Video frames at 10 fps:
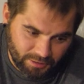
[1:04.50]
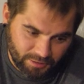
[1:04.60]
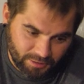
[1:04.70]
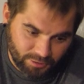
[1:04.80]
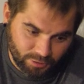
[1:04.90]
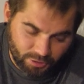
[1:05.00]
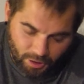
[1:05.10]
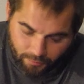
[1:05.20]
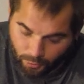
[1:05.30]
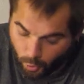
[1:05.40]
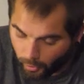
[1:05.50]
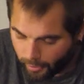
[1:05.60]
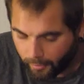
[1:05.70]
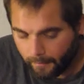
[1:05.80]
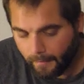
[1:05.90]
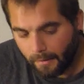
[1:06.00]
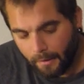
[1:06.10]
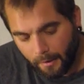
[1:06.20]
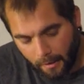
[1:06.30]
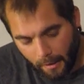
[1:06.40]
these things are just kind of annoying.
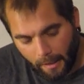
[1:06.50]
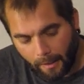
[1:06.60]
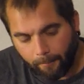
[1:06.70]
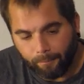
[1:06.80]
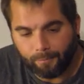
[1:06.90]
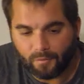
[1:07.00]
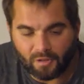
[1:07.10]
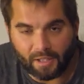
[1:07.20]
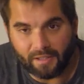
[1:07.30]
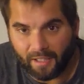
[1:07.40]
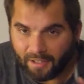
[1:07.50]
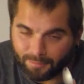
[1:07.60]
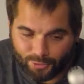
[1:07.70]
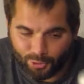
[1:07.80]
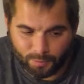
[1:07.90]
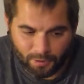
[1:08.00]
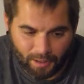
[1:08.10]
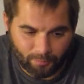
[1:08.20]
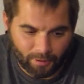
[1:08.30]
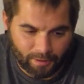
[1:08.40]
Um, titanium, super
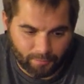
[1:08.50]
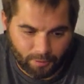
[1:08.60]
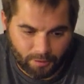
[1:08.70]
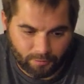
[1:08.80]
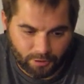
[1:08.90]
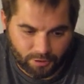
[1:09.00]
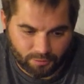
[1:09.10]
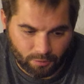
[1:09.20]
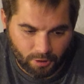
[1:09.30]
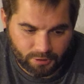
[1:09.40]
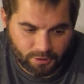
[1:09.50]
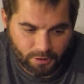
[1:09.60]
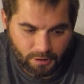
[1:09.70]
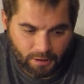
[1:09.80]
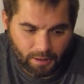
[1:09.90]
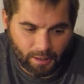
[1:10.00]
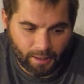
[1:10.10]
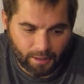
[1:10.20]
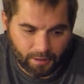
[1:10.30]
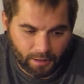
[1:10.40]
lightweight, whatever, doesn't rust.
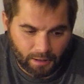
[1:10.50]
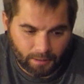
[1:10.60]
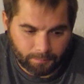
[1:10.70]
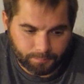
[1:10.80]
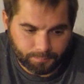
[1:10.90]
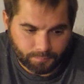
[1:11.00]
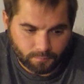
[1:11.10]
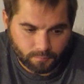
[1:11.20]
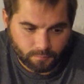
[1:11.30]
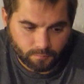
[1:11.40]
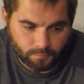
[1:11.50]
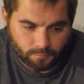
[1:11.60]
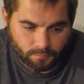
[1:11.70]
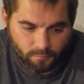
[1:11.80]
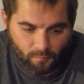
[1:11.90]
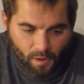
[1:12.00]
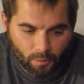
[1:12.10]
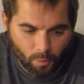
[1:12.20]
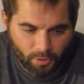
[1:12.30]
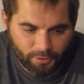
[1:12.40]
And um,
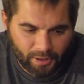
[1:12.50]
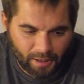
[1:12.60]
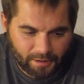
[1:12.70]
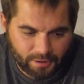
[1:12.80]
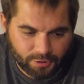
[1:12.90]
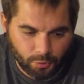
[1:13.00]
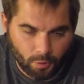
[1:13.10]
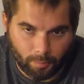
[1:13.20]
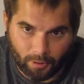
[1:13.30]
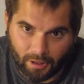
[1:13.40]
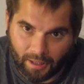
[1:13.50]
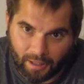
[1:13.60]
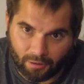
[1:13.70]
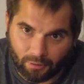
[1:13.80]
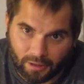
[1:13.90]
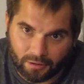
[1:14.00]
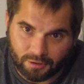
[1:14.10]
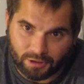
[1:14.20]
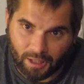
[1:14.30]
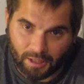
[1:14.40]
the one thing I did screw up on, I got a
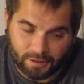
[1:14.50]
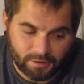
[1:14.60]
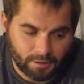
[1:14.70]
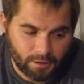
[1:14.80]
regular size